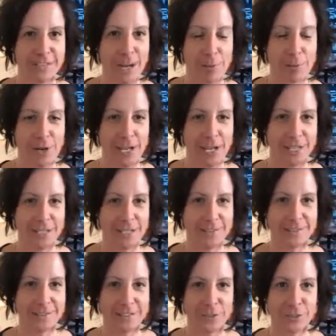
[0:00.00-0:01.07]
Cabernet
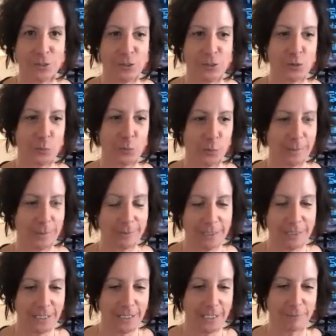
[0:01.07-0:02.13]
is
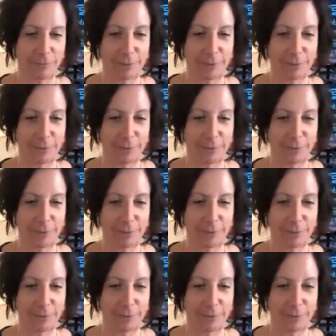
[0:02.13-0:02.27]
extremely